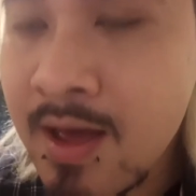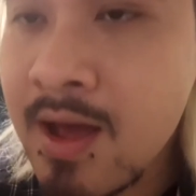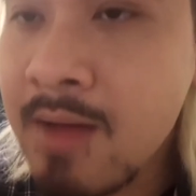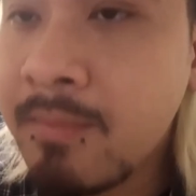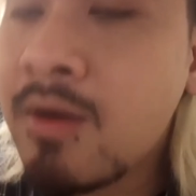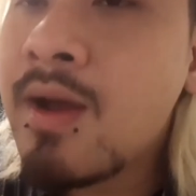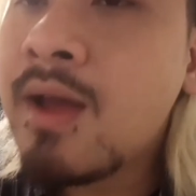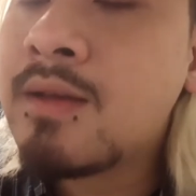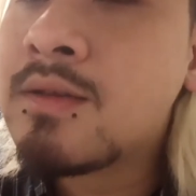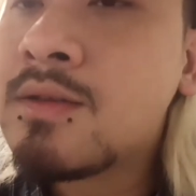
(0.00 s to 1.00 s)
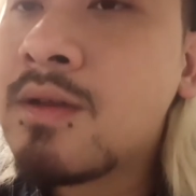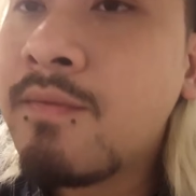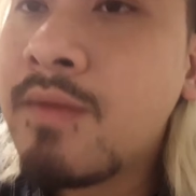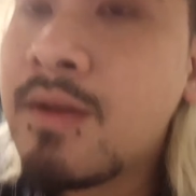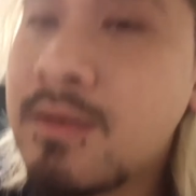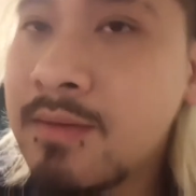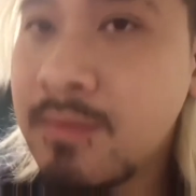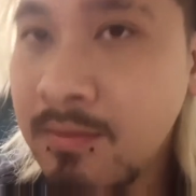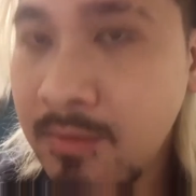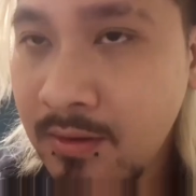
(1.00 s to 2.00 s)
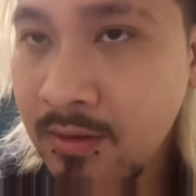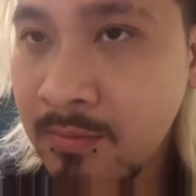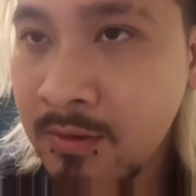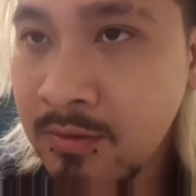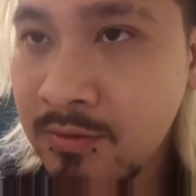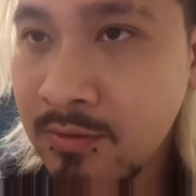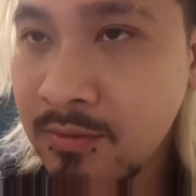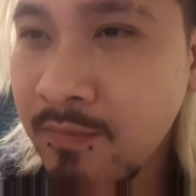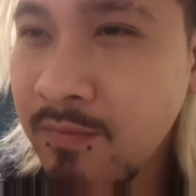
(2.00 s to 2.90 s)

I'm writing stuff, and it seems to be coming true.